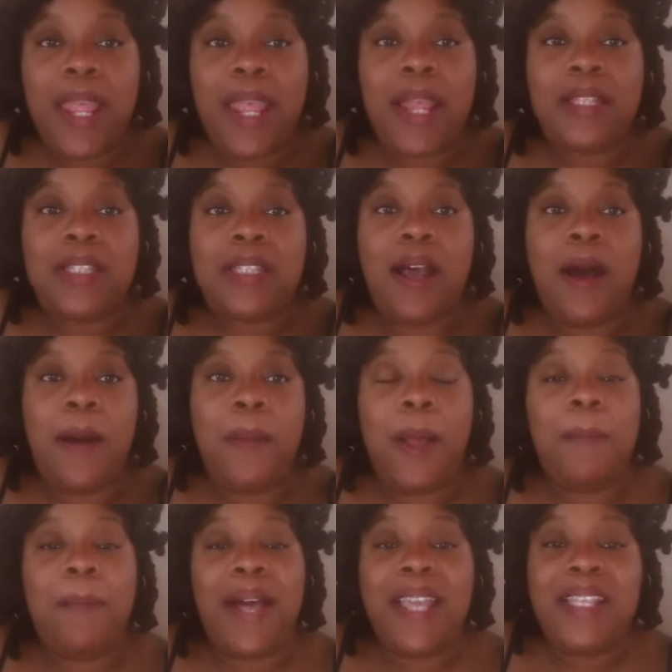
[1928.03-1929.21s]
and
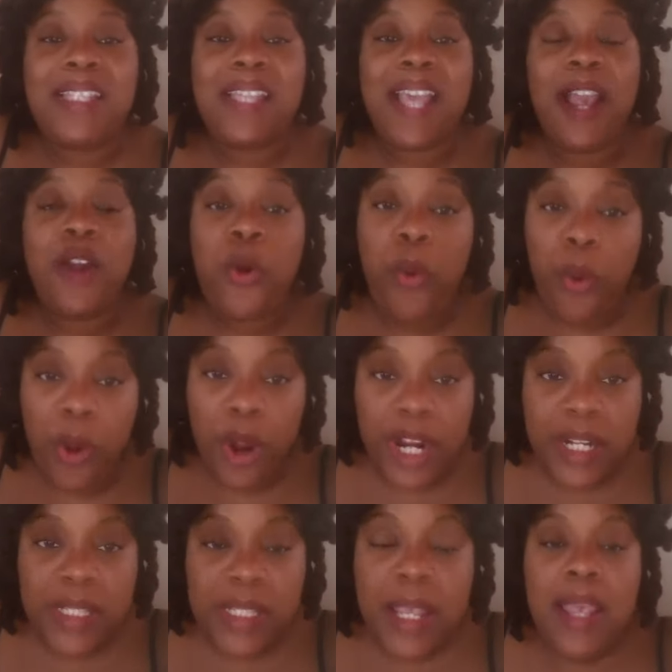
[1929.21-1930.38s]
a mindset
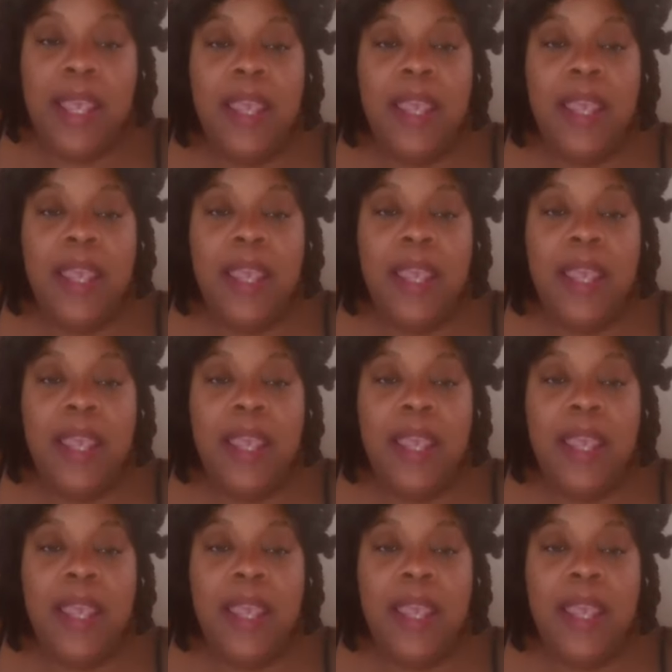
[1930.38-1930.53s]
course.